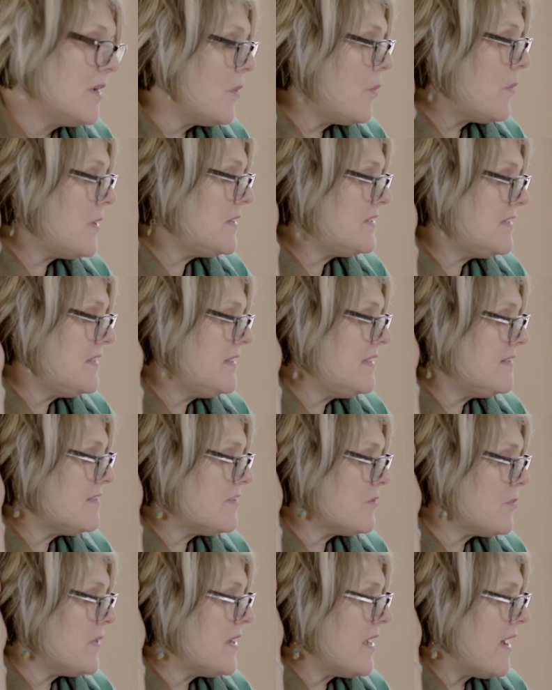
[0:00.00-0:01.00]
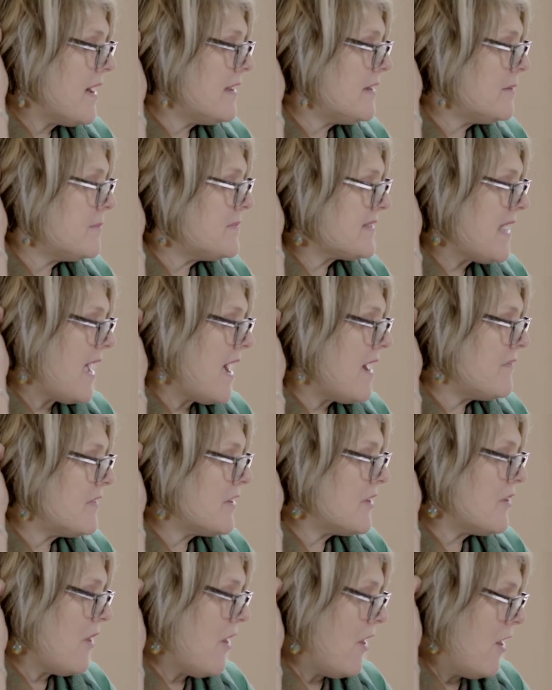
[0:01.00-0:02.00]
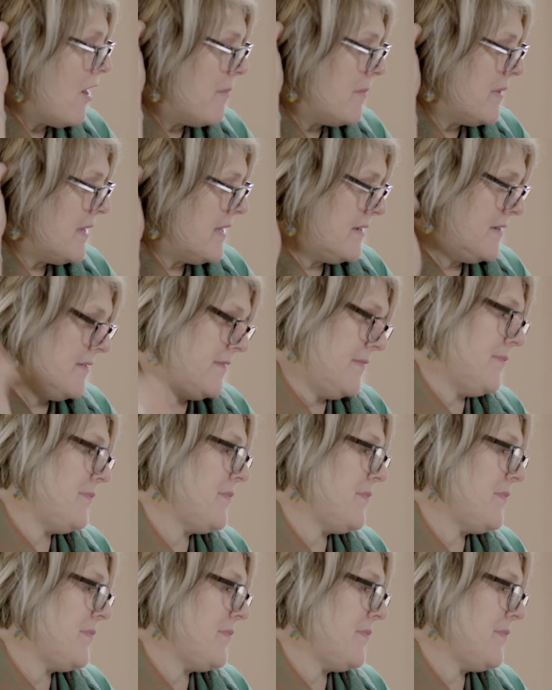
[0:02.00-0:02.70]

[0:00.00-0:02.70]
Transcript: What do these 3 items have in common?